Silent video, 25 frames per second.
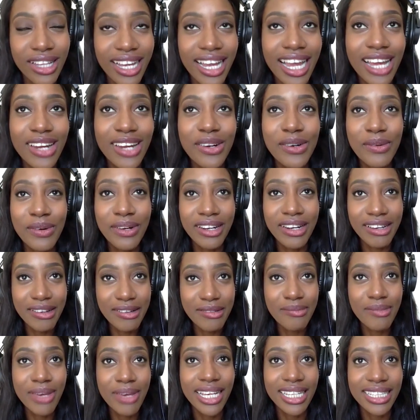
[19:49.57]
Like, I don't want
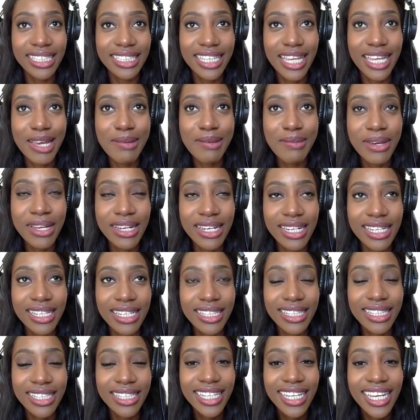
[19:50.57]
to make a statement
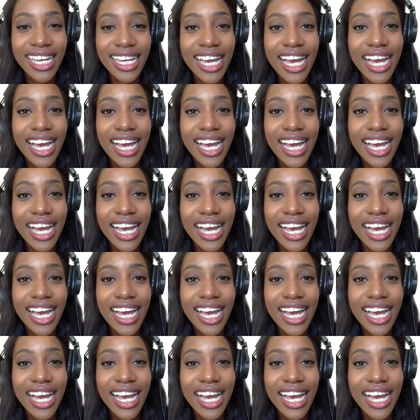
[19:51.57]
and